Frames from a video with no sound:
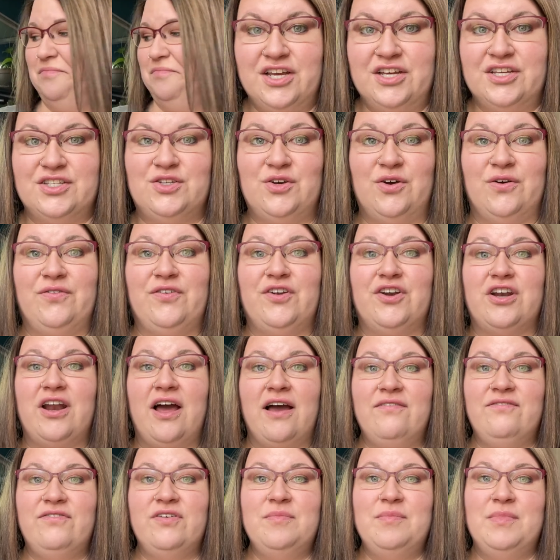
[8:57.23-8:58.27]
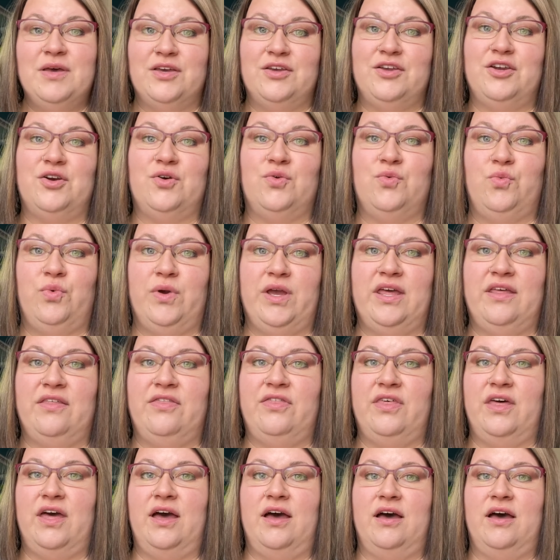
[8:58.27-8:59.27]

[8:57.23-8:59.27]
So if you're not familiar with